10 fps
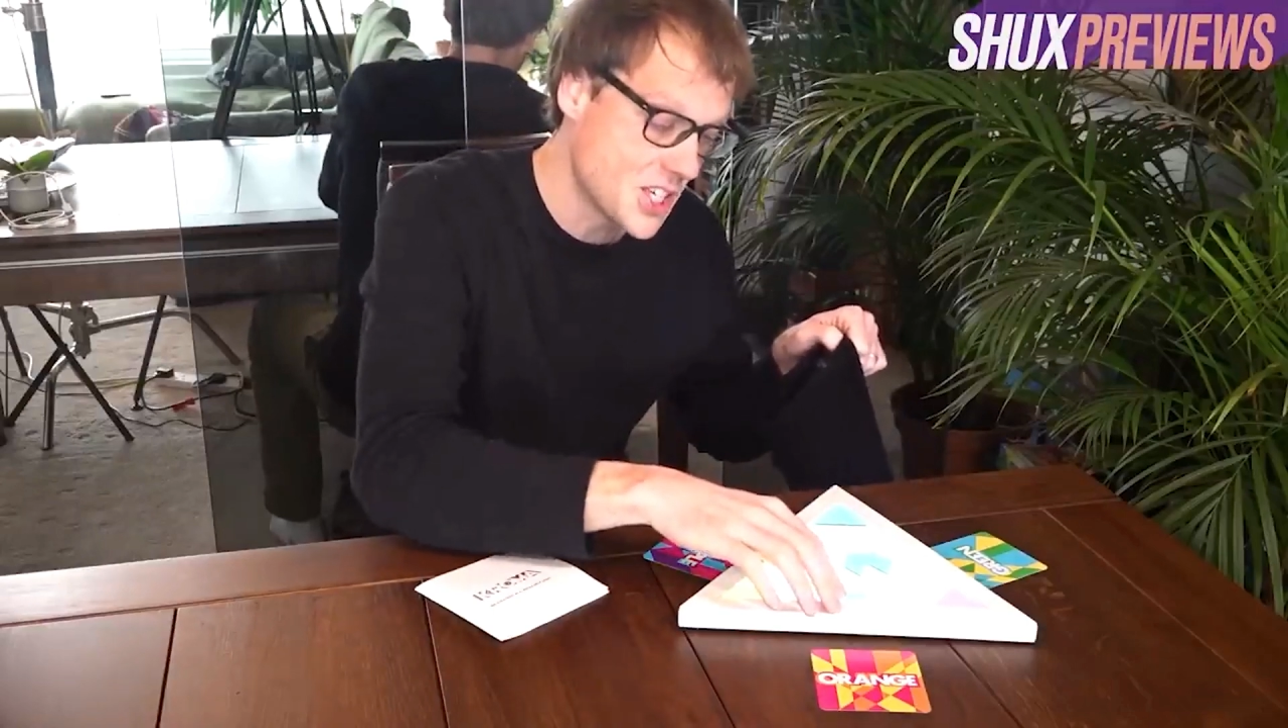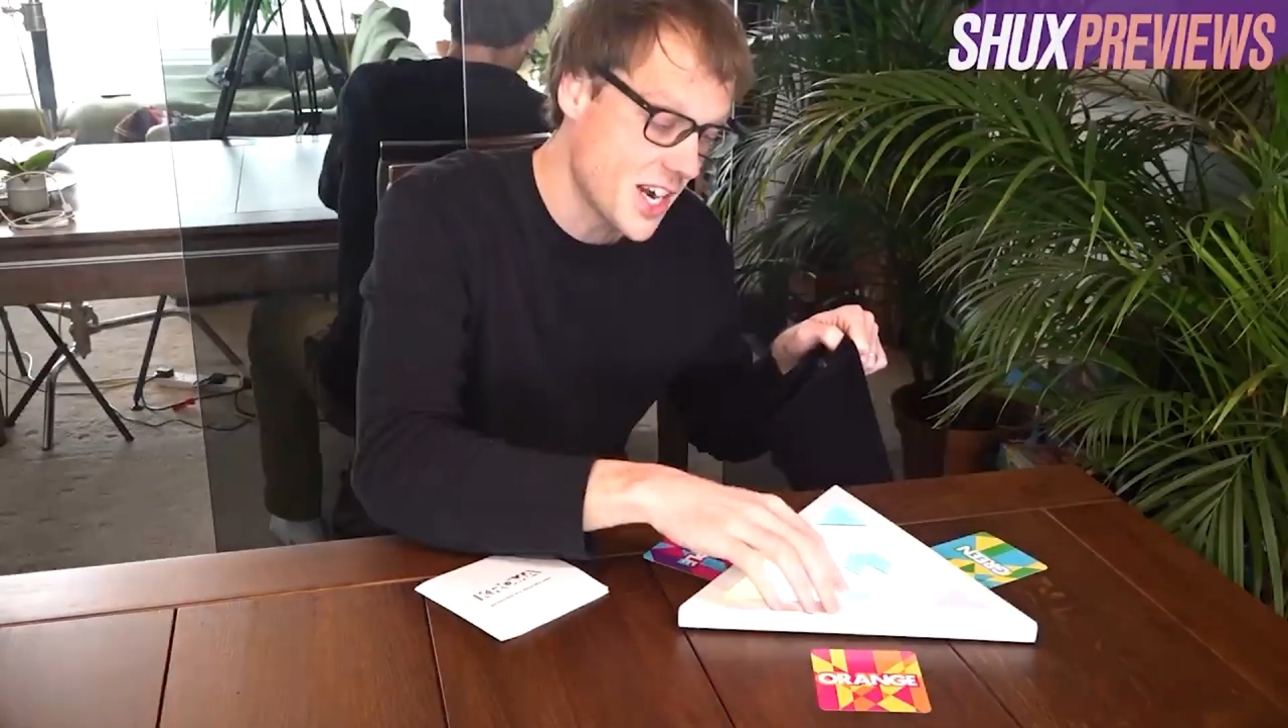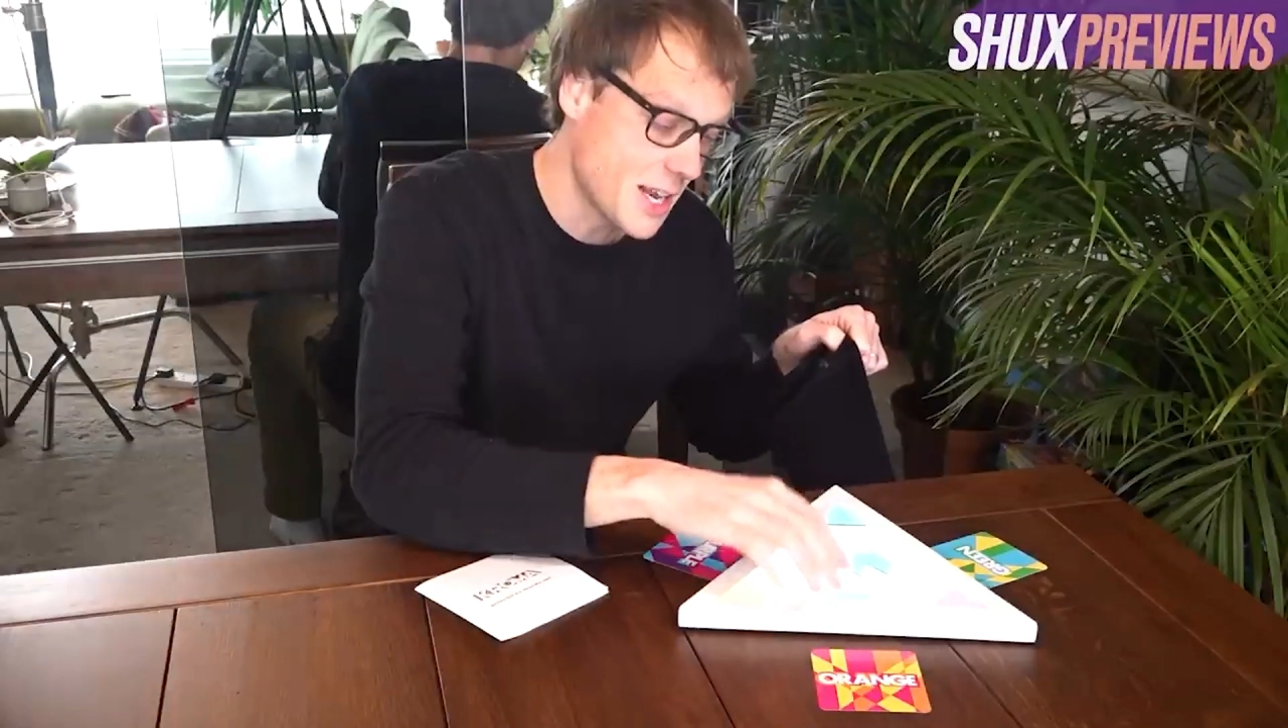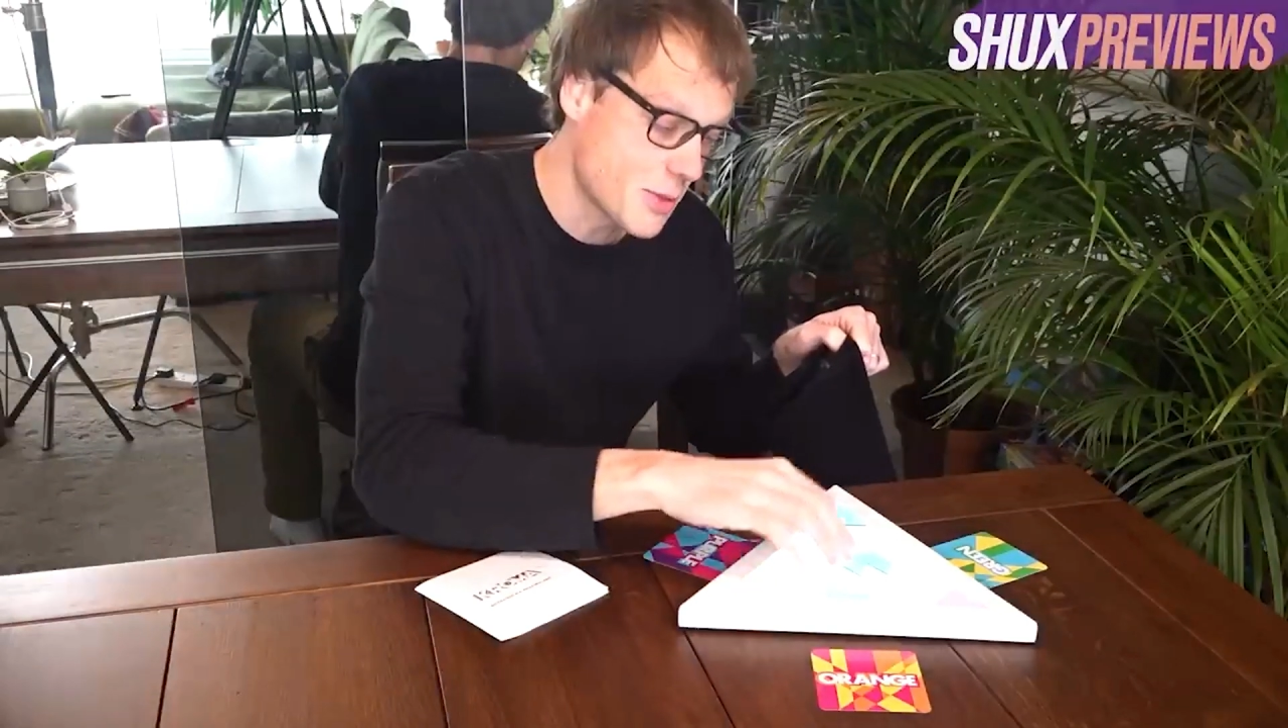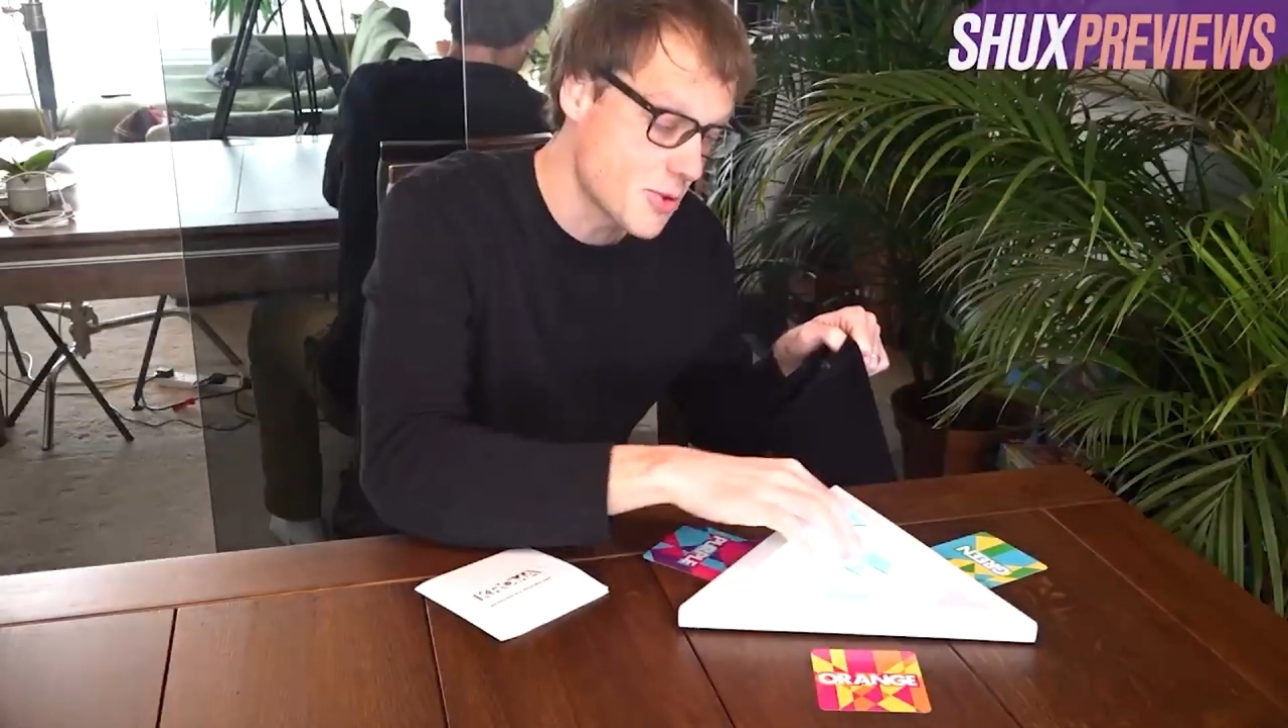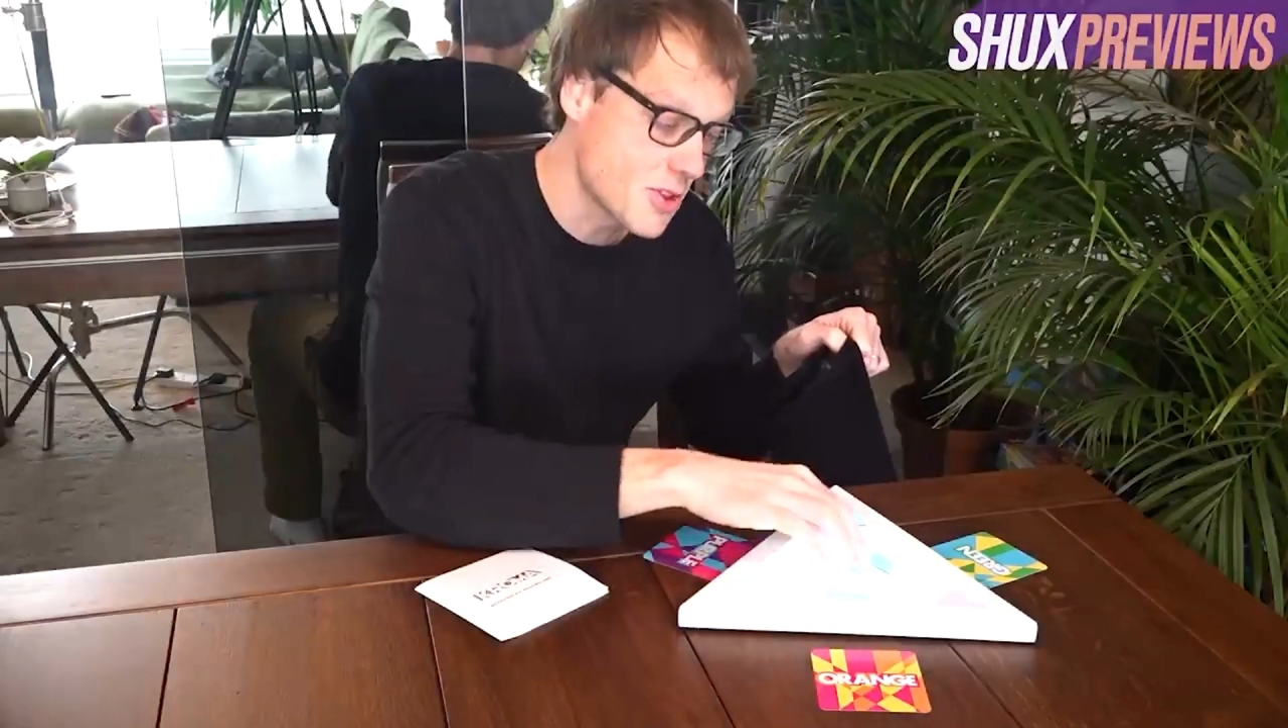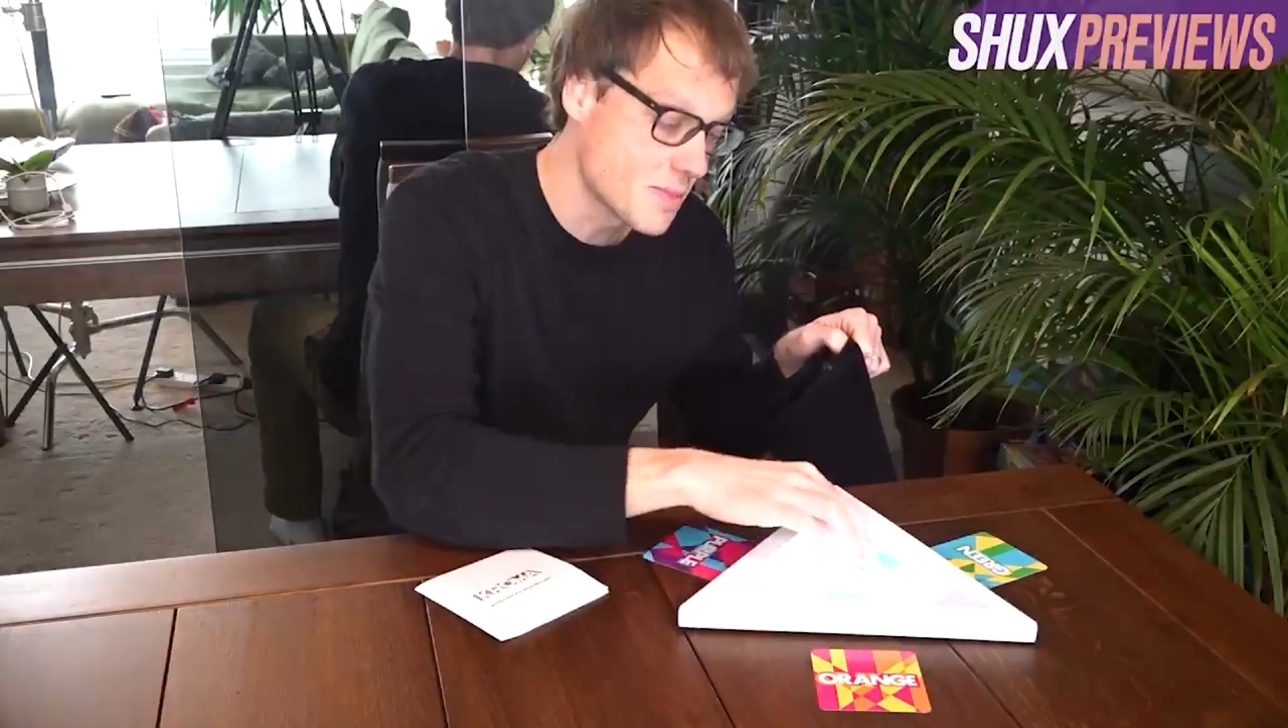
shining through